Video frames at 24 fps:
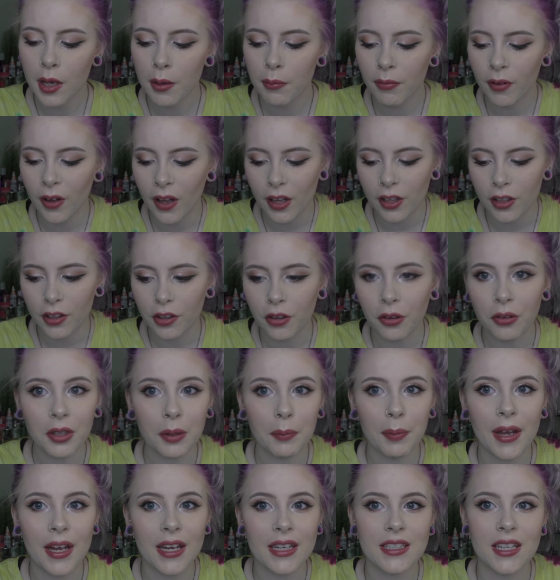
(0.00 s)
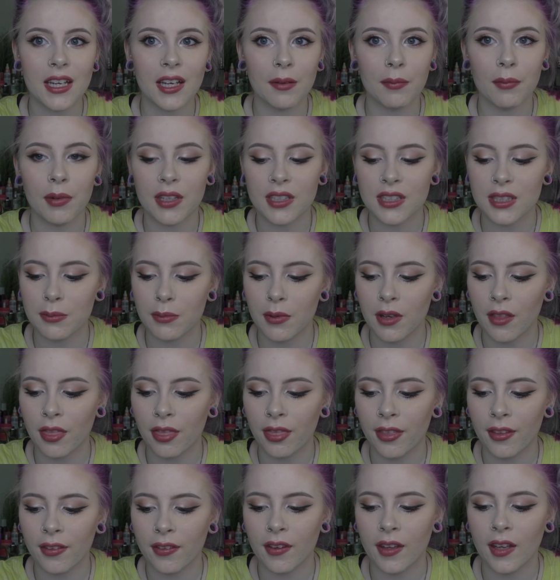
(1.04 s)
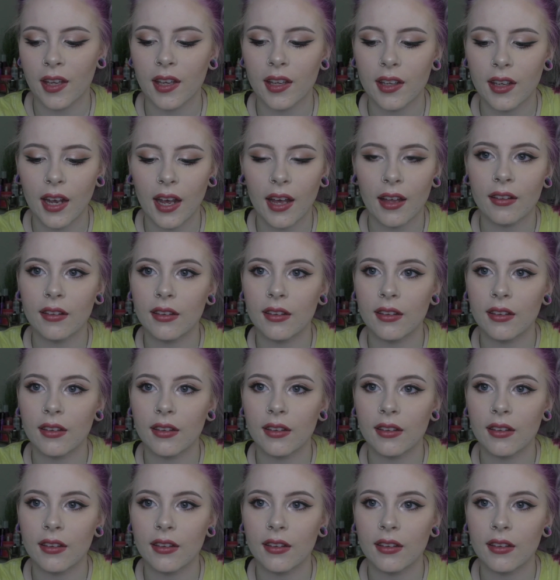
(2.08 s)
but you're only paying 10 bucks a month, and like